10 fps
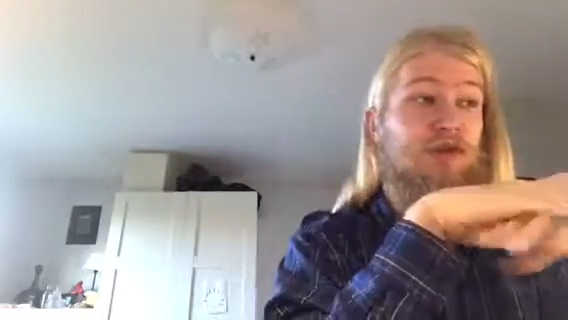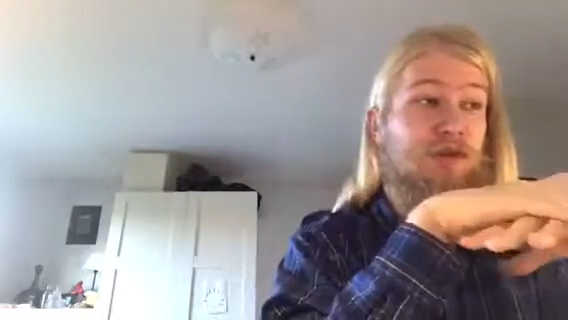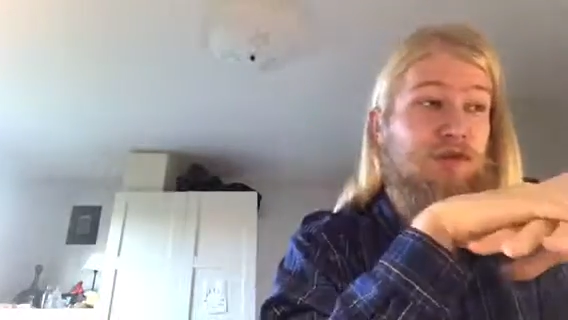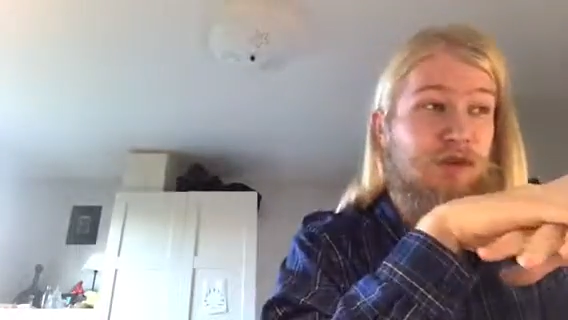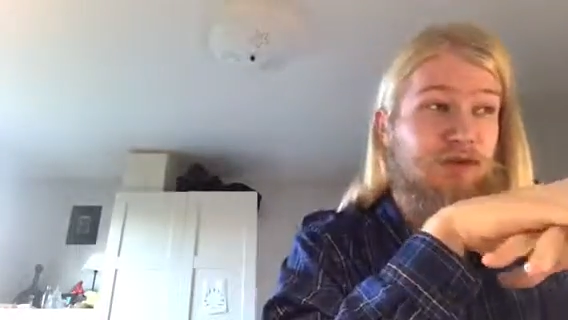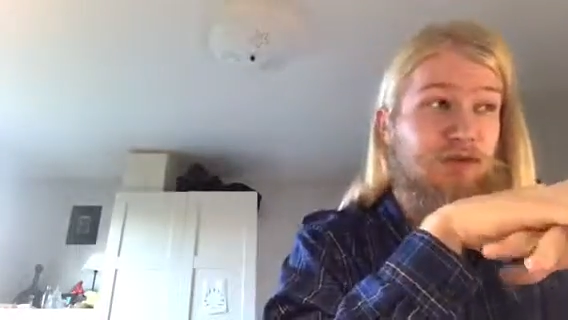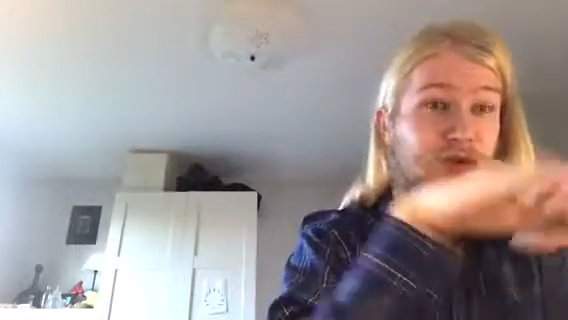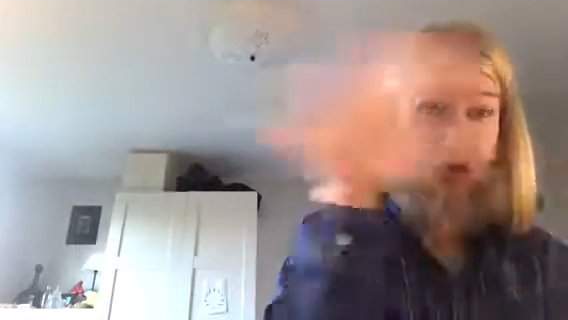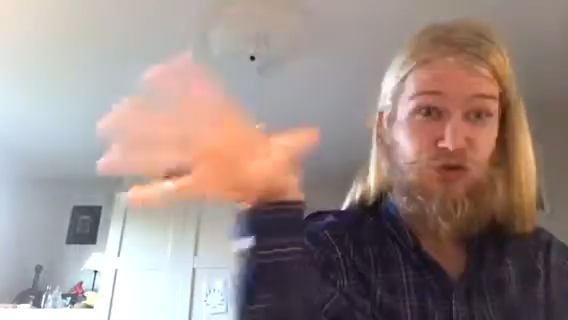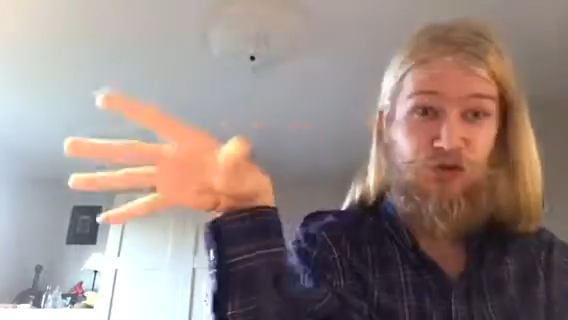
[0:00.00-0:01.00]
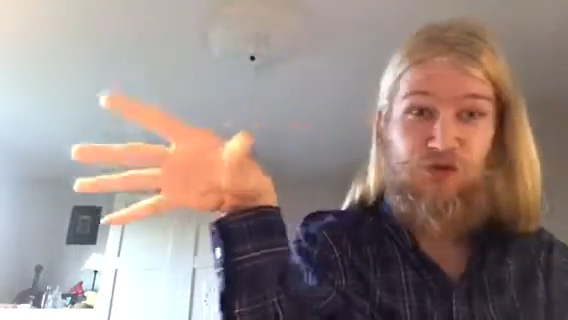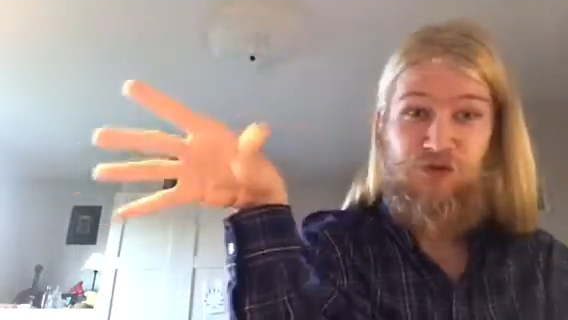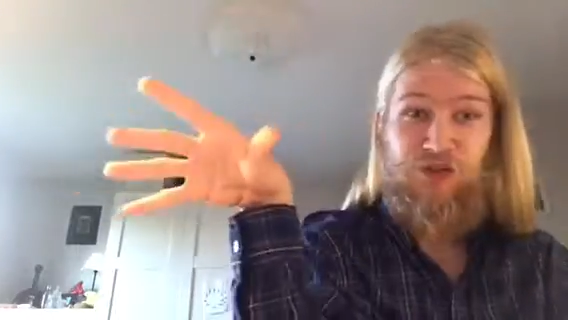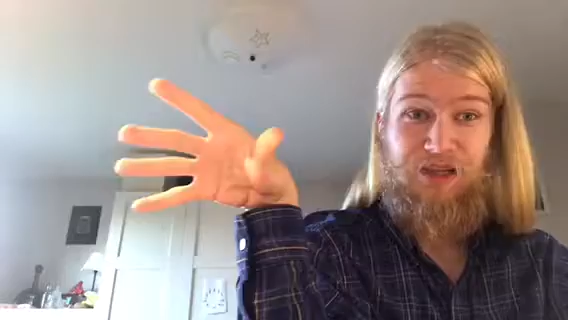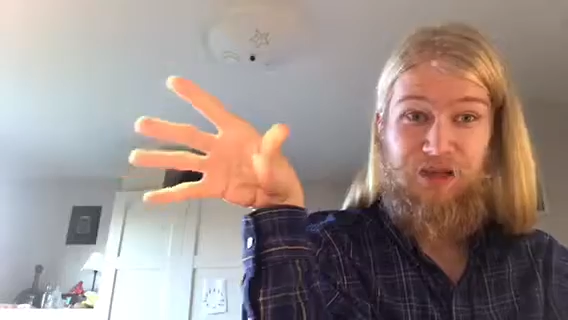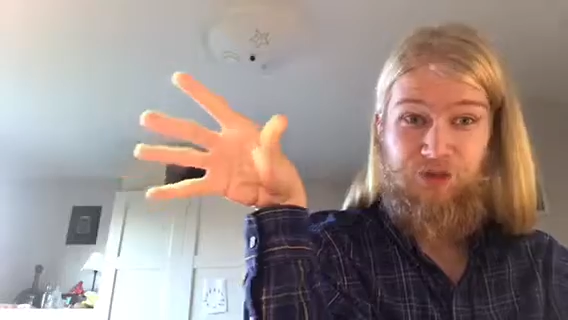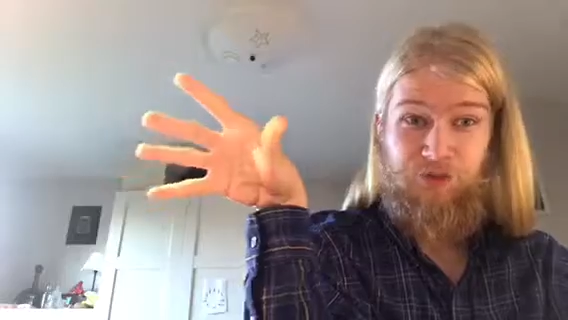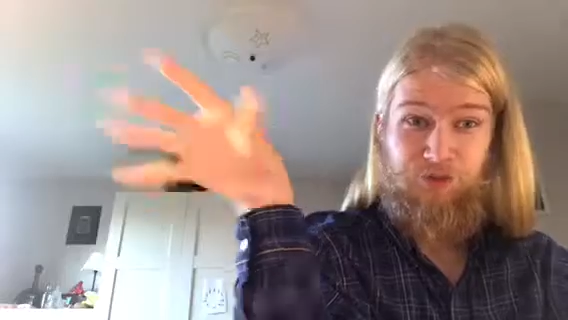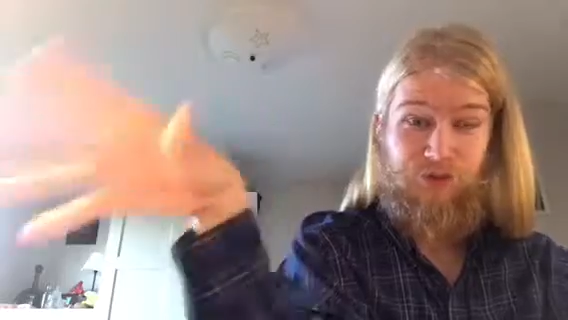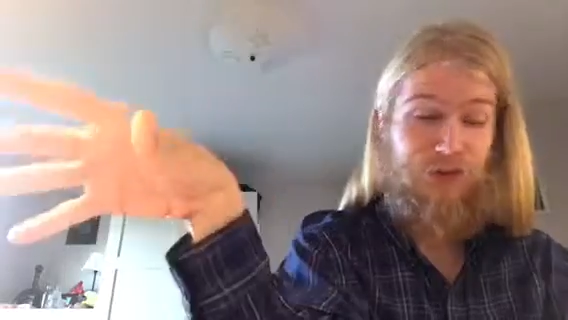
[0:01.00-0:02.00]
You have the subcultures of the land of
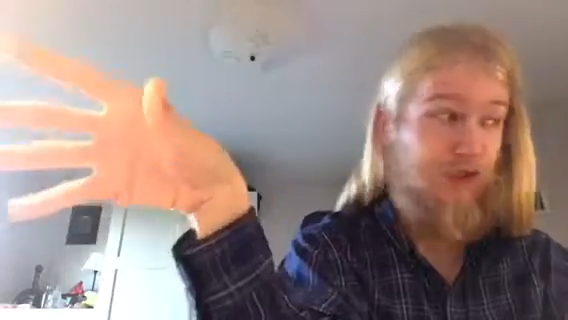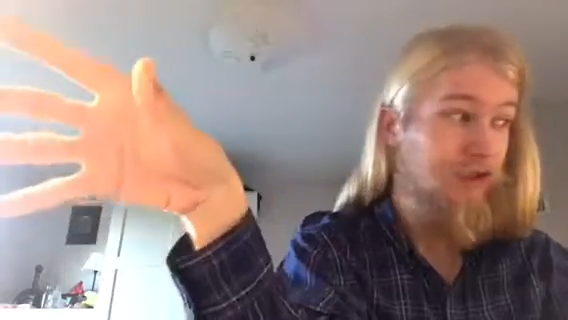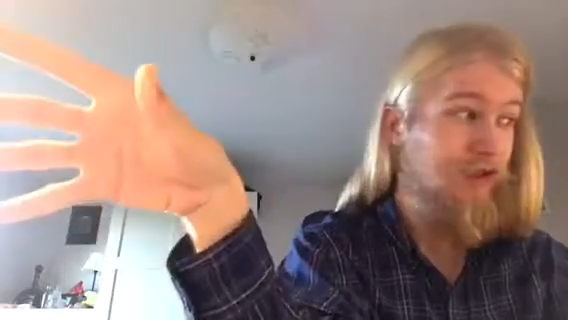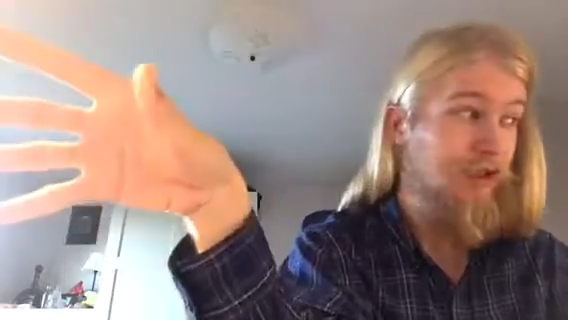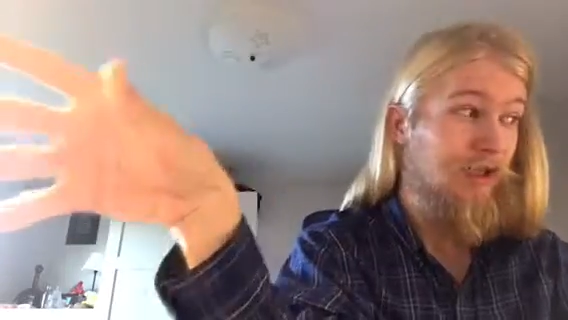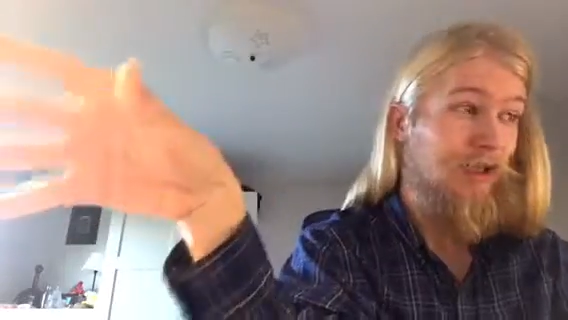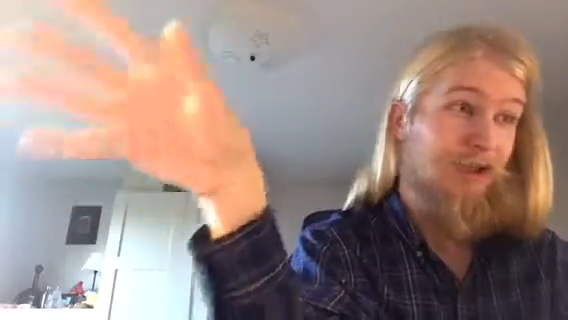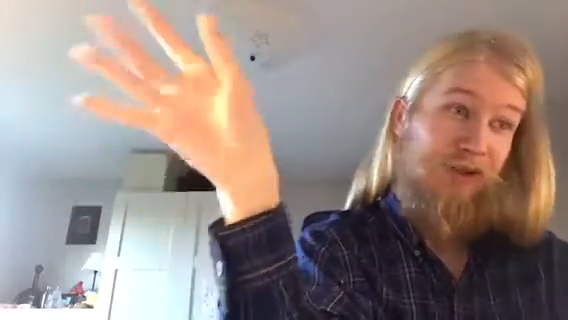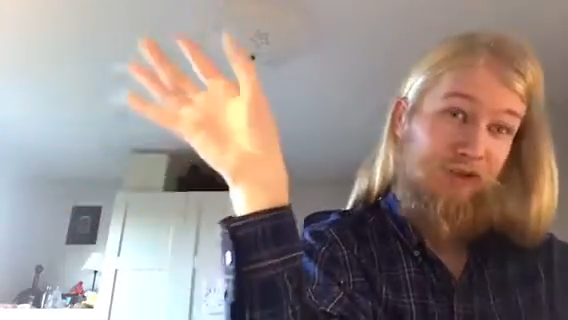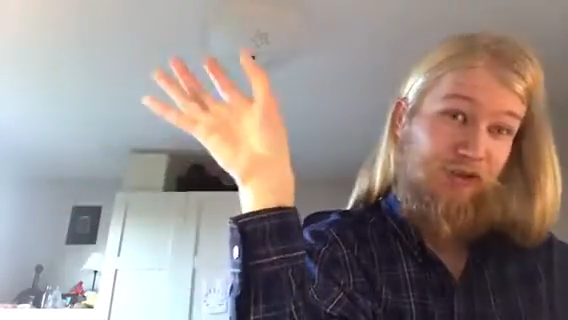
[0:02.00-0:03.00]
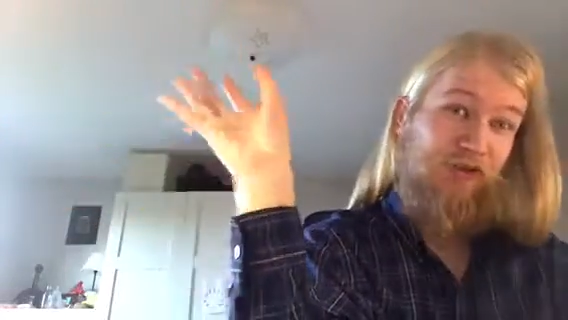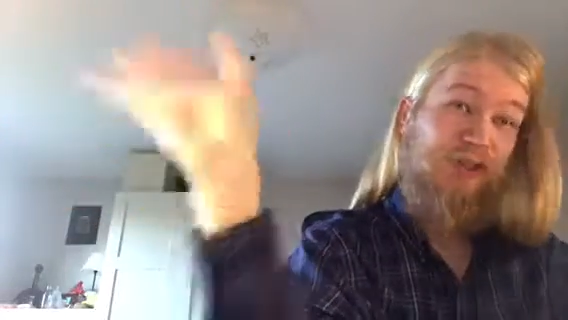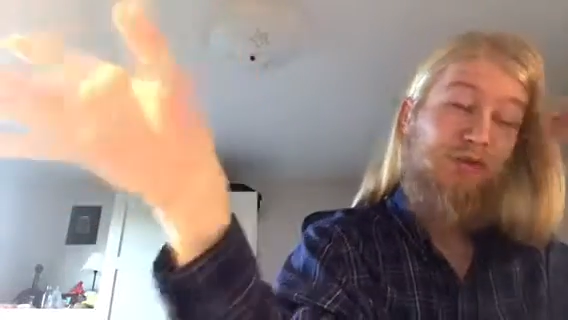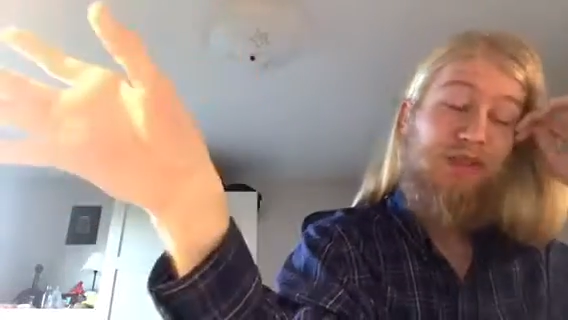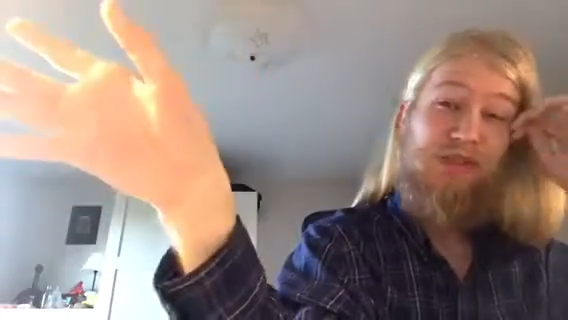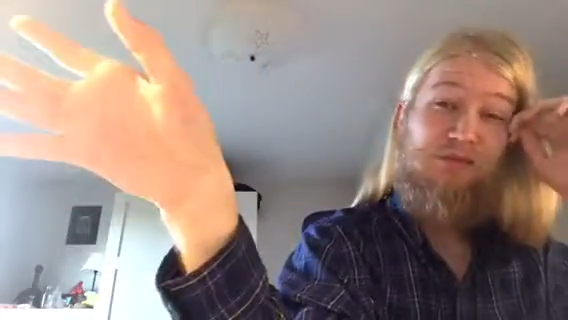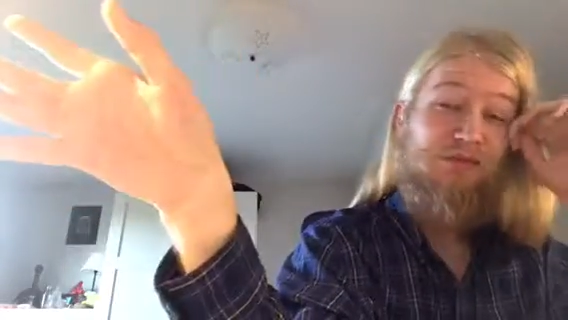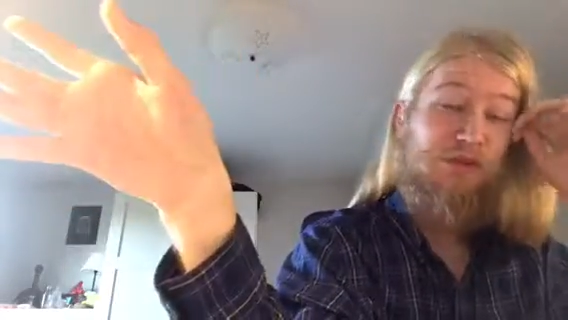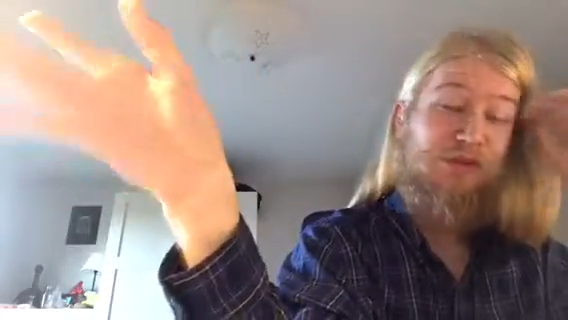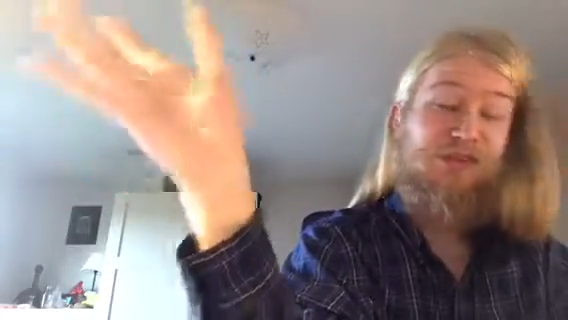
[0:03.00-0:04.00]
the free, which is going to be
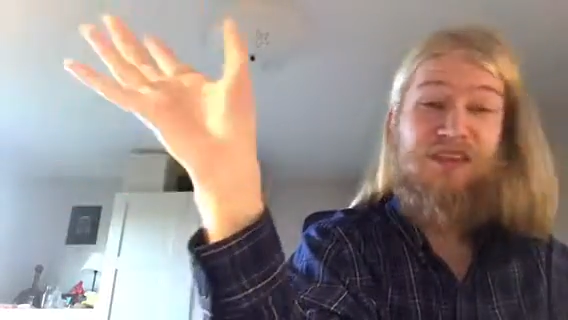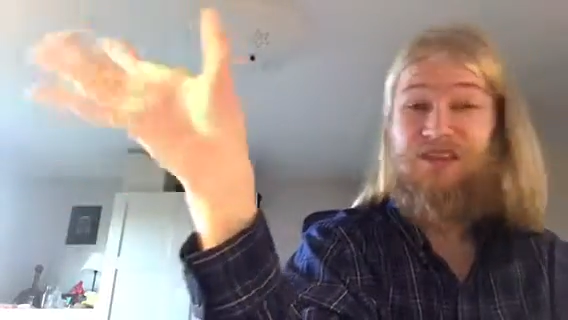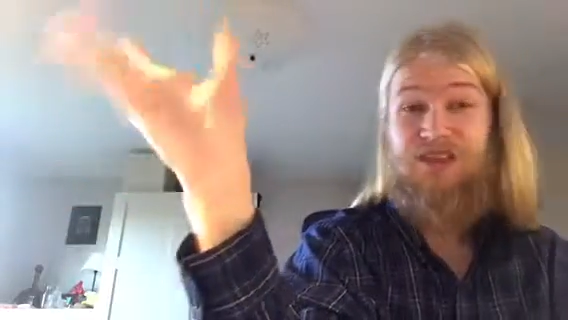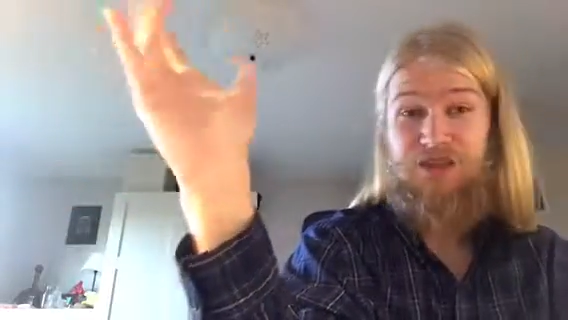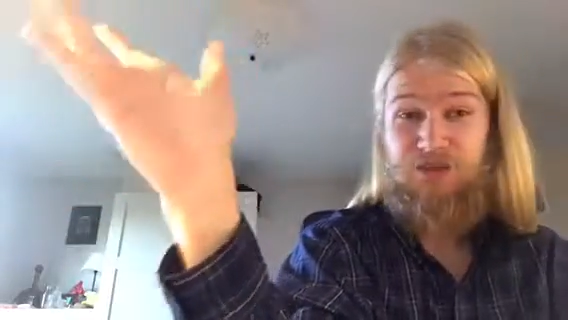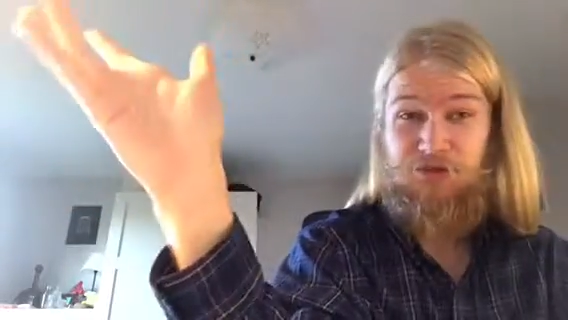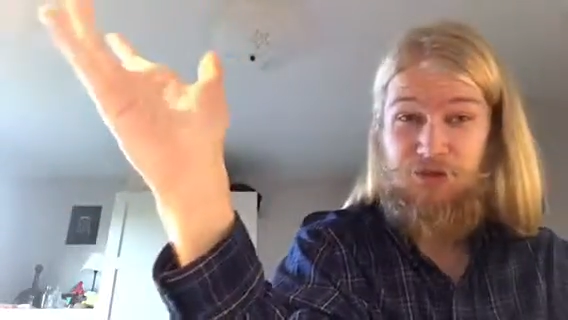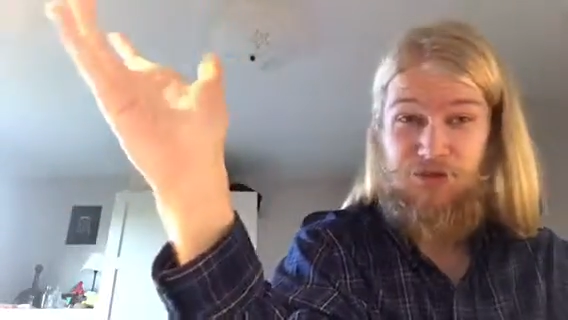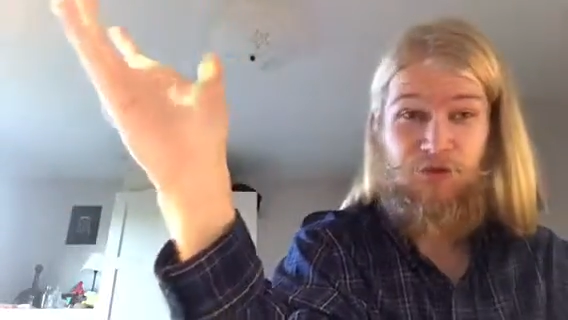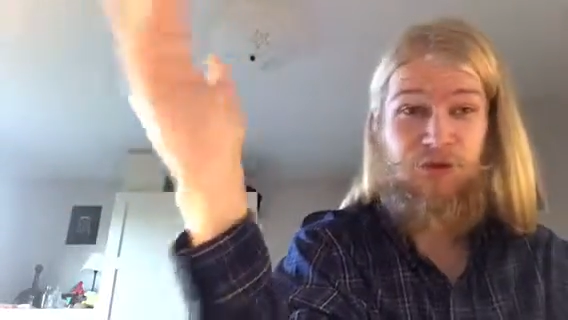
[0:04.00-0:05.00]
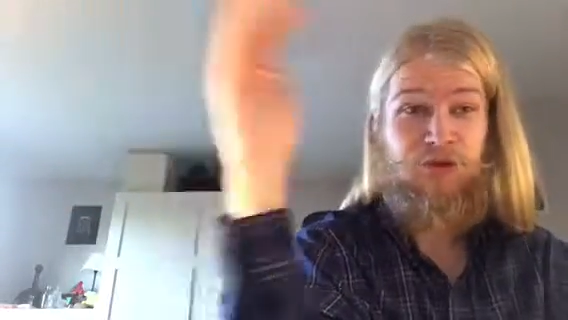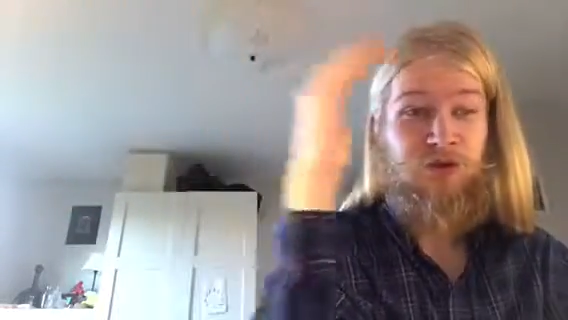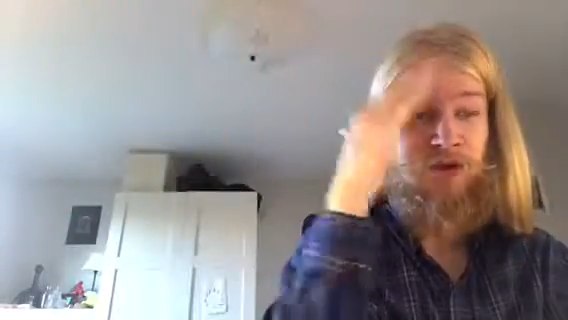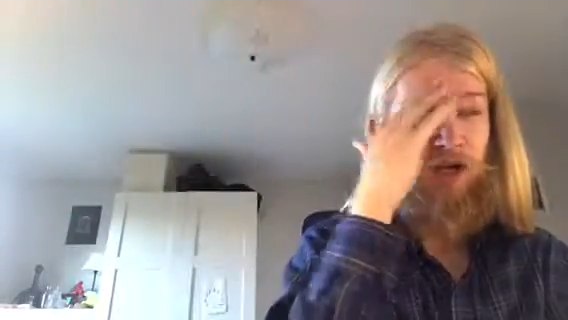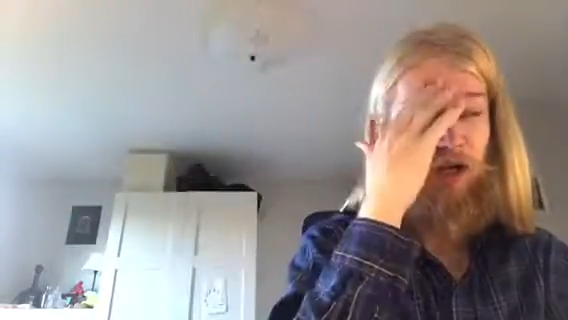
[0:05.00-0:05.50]
fascinating to explore.